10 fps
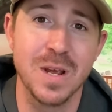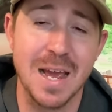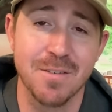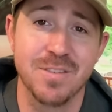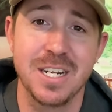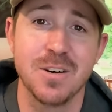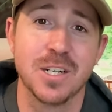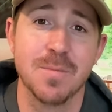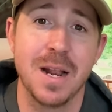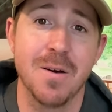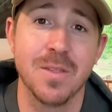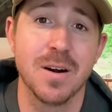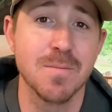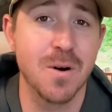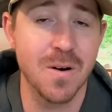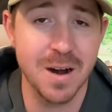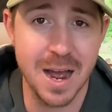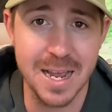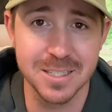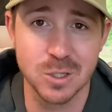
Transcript: We have a video coming out on there tomorrow night.